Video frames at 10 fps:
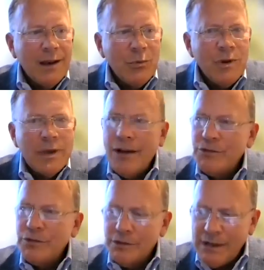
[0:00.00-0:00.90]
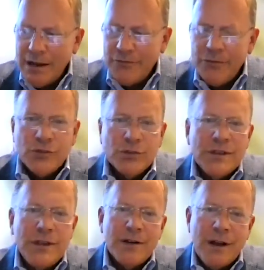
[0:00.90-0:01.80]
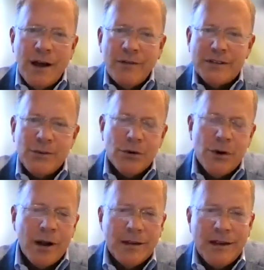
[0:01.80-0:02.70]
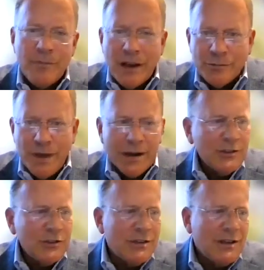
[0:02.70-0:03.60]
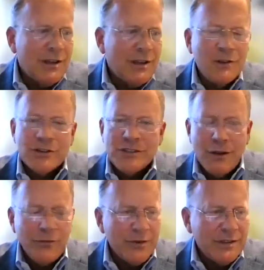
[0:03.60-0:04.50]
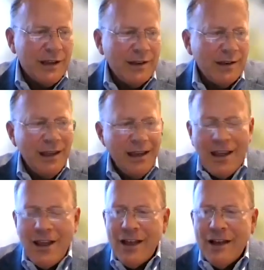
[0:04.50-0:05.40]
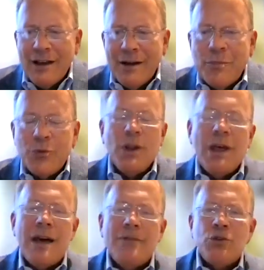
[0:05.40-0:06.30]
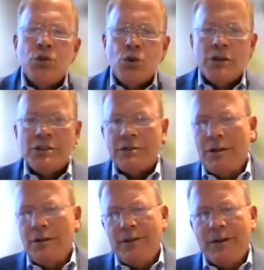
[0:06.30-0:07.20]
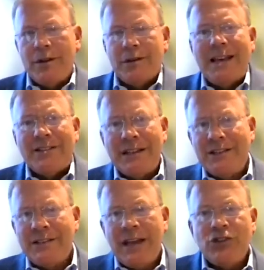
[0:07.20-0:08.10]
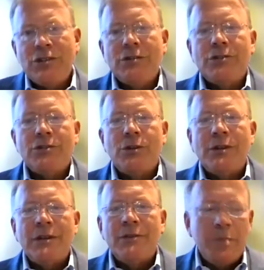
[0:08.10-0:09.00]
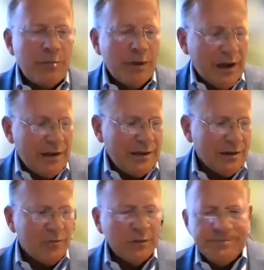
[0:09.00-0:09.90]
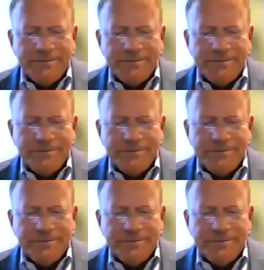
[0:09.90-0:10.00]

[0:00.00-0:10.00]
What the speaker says: We have state officials there. Obviously, we're honored to have MassMedic and yourself attend. But we'll have tours of testing stations so that give people an idea of